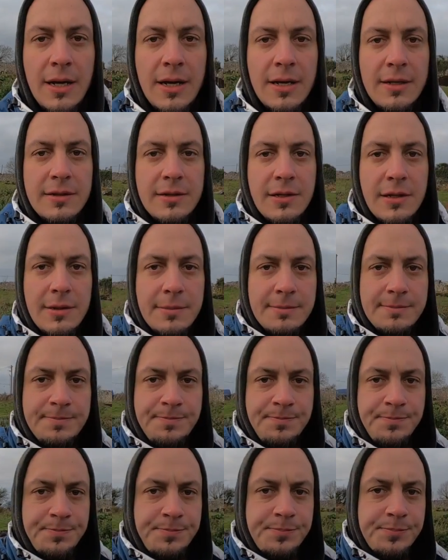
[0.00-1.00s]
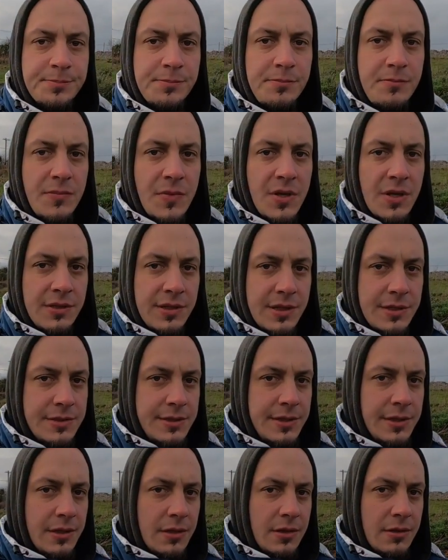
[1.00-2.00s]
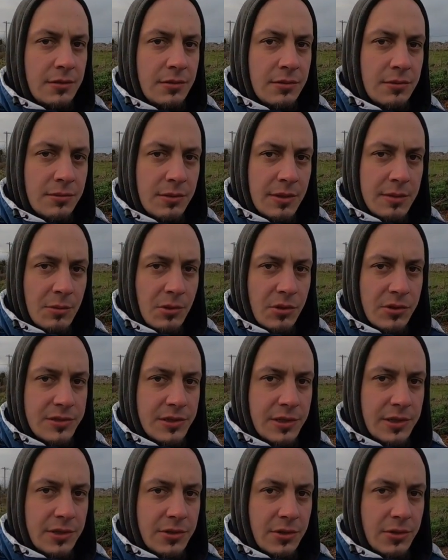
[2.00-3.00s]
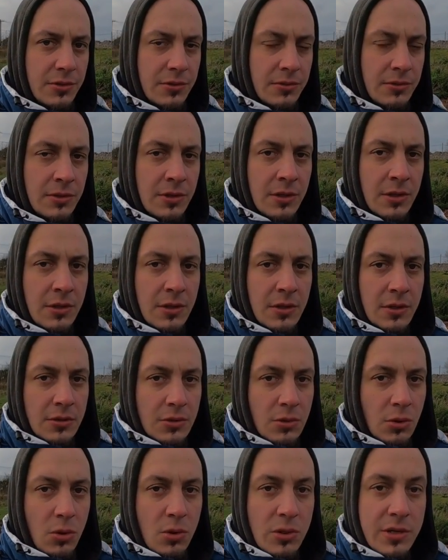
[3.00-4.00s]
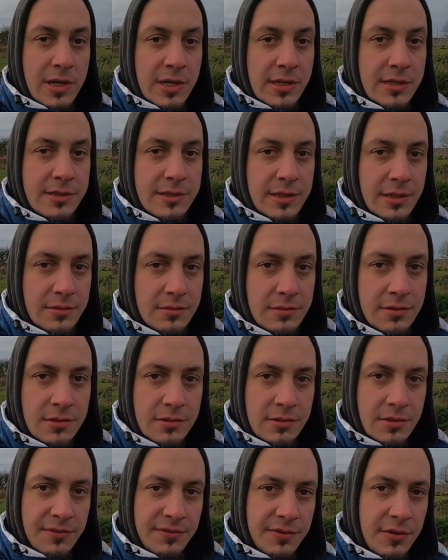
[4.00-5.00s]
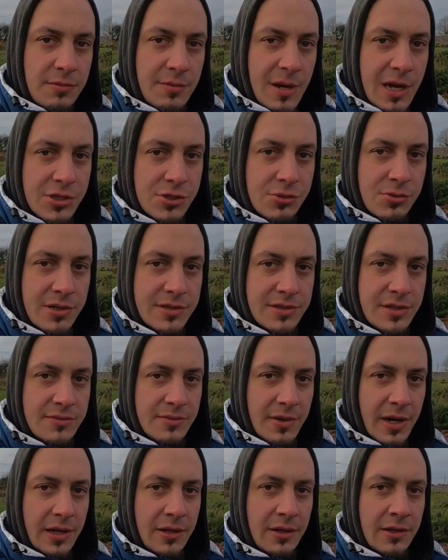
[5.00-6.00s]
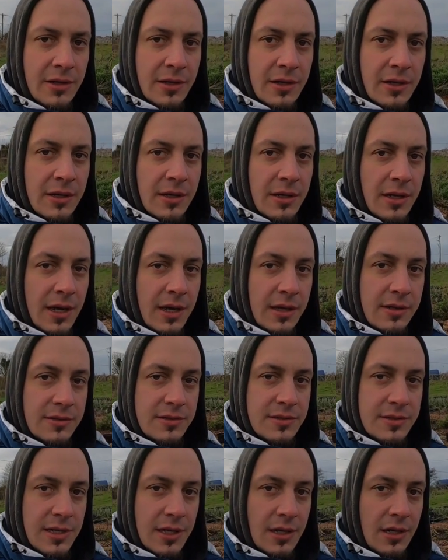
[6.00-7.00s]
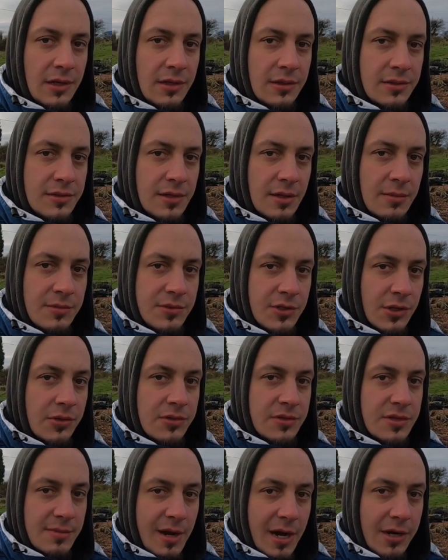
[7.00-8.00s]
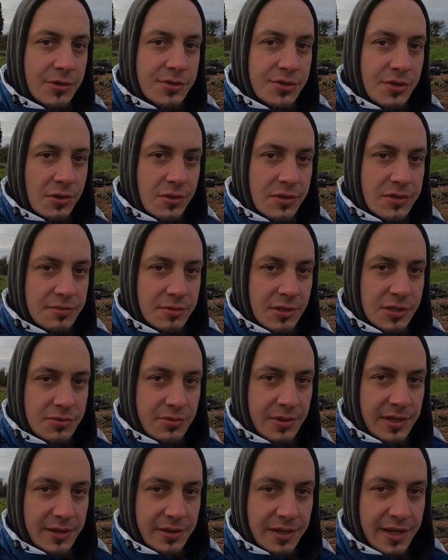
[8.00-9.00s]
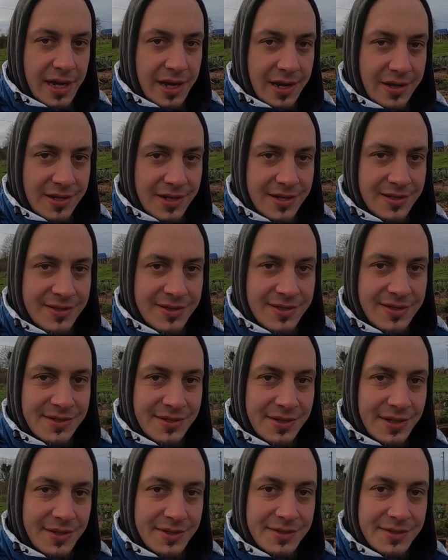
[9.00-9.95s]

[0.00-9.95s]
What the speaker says: and this year we mostly grew ochas and a few mashuas as well, and still some Jerusalem artichokes, which we regard as